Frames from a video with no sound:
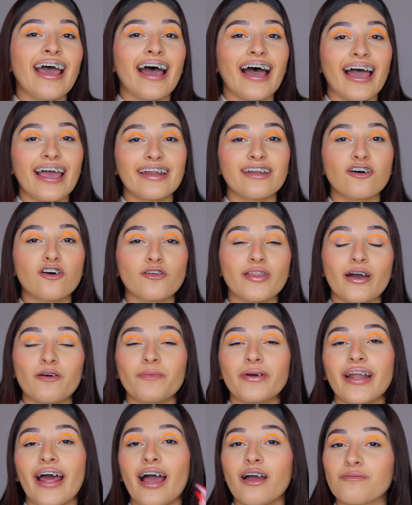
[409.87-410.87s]
I know that
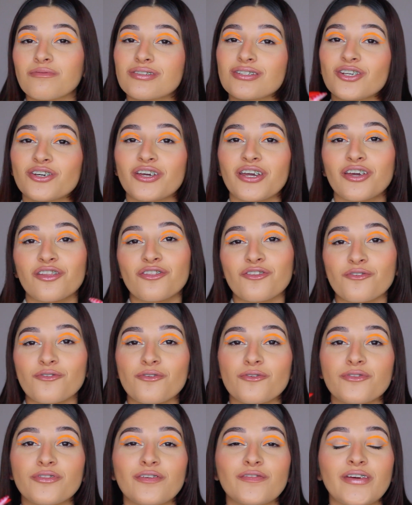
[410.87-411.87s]
when I was looking
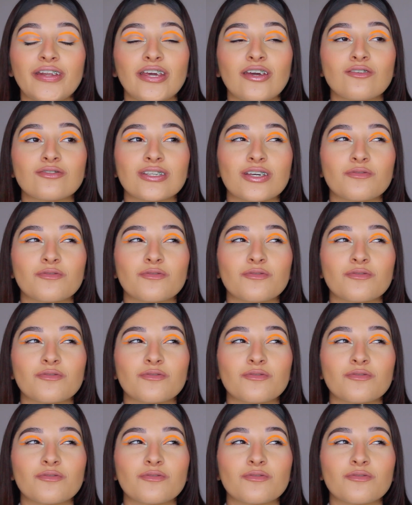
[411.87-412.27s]
through the videos,